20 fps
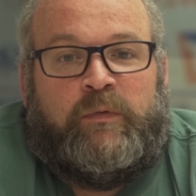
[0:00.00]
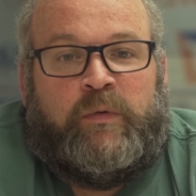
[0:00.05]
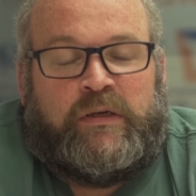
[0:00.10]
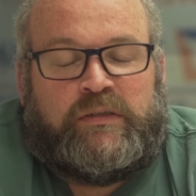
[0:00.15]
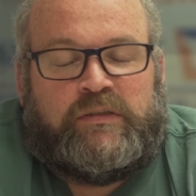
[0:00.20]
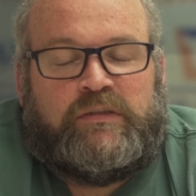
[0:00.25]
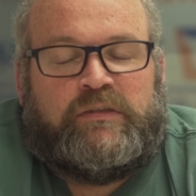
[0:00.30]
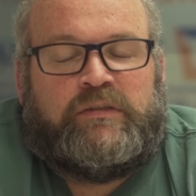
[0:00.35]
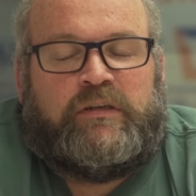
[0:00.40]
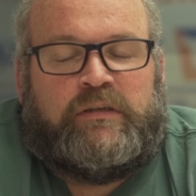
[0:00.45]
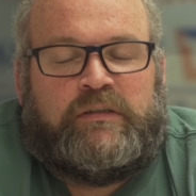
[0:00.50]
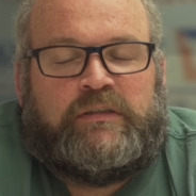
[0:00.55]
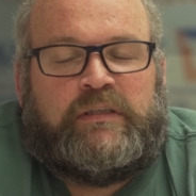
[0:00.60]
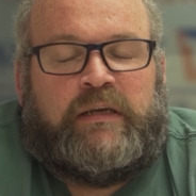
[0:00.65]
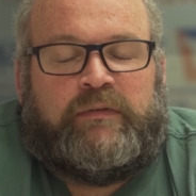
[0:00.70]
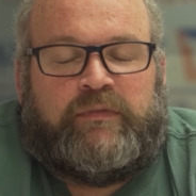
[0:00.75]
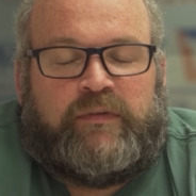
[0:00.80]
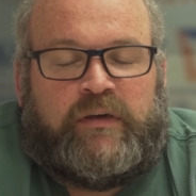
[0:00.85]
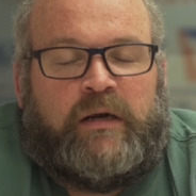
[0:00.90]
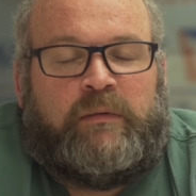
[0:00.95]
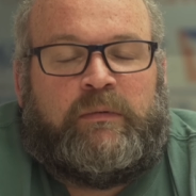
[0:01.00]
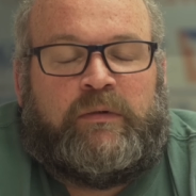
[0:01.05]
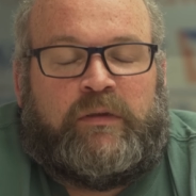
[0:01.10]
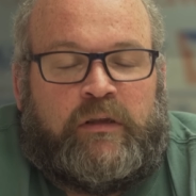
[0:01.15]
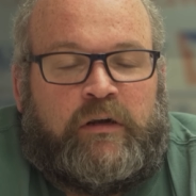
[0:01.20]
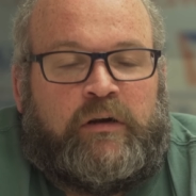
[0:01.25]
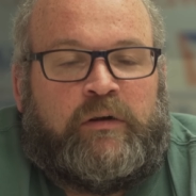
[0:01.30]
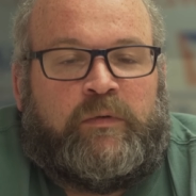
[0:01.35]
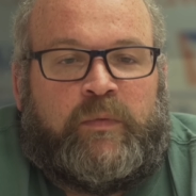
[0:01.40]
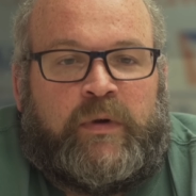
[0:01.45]
Western Stars have come a
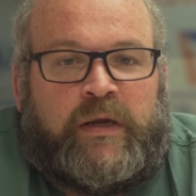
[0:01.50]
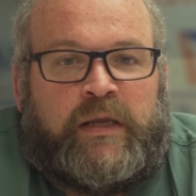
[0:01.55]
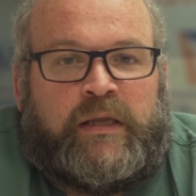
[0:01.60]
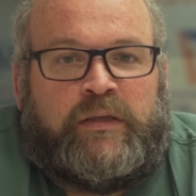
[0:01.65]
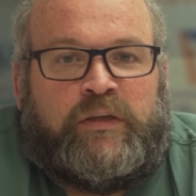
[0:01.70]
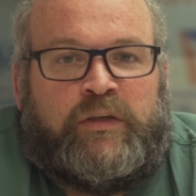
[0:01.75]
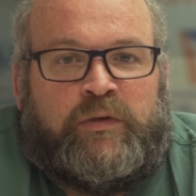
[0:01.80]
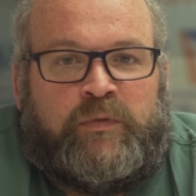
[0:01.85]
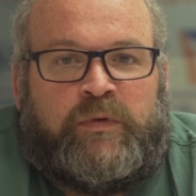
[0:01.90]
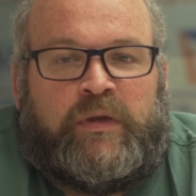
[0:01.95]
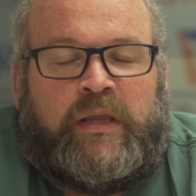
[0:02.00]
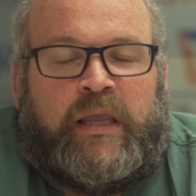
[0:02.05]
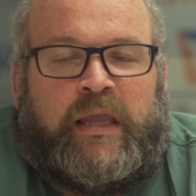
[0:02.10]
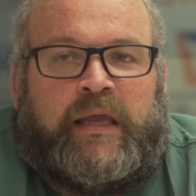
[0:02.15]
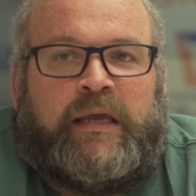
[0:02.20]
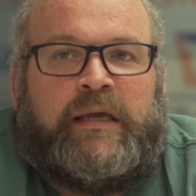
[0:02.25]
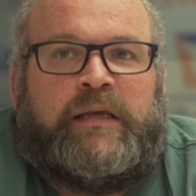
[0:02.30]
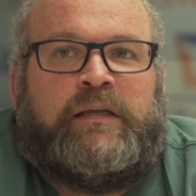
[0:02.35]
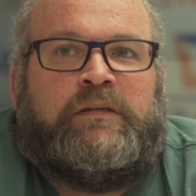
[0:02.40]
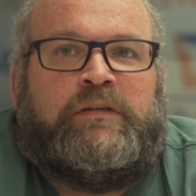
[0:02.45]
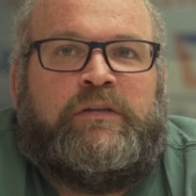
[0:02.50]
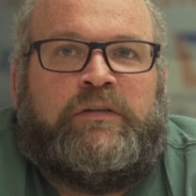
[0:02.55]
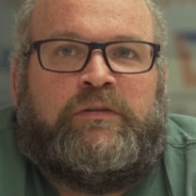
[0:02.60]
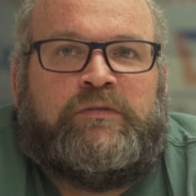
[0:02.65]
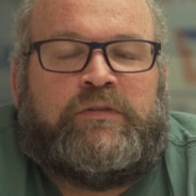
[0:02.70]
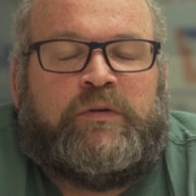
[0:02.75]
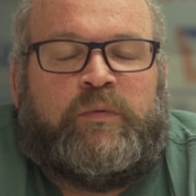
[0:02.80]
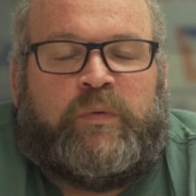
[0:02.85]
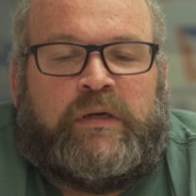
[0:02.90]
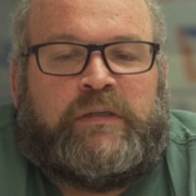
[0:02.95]
long way. You can
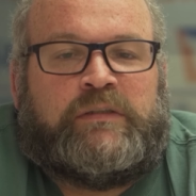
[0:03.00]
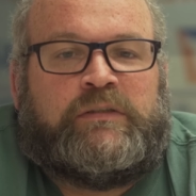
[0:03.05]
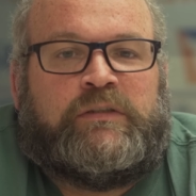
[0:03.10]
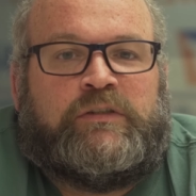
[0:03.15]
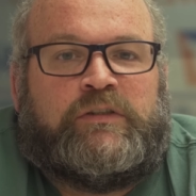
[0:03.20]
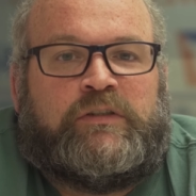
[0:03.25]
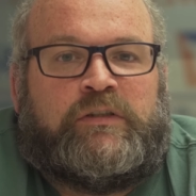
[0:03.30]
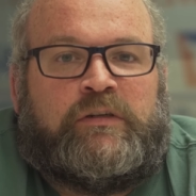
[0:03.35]
use a Western